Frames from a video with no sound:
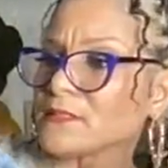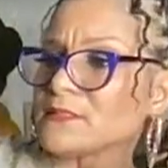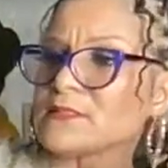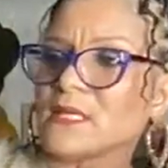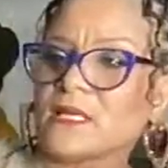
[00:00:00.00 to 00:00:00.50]
This
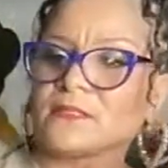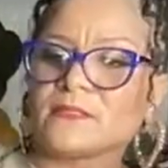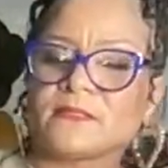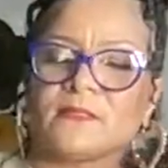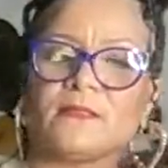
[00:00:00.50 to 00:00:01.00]
says a size
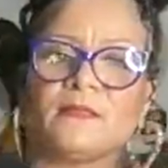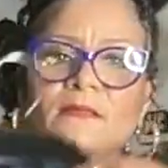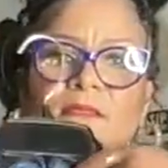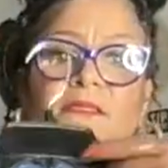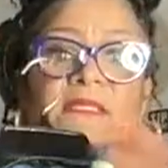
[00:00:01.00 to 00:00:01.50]

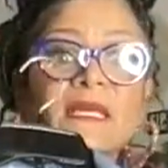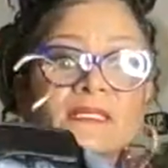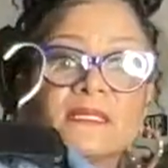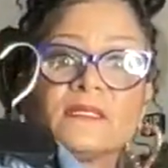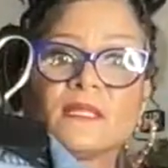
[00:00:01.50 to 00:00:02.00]
says
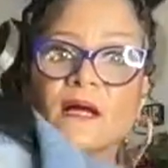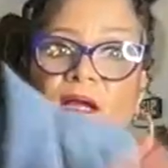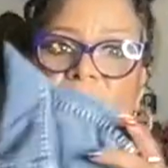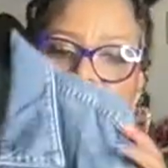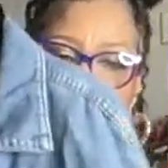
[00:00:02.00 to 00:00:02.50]
a
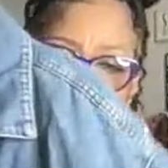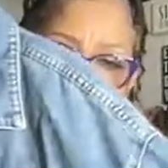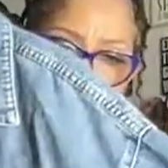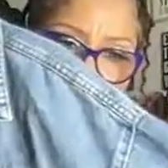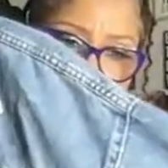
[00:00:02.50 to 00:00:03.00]
large,
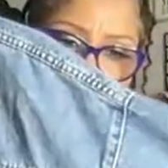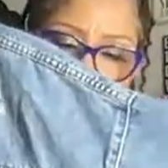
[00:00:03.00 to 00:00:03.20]
but